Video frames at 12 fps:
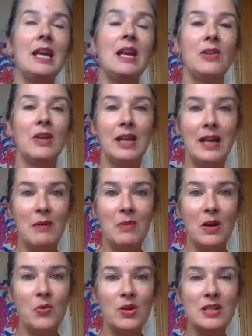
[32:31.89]
looking out my
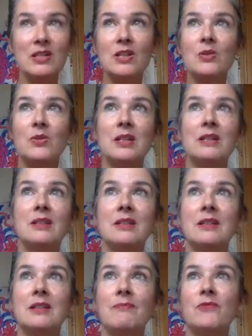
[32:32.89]
window at the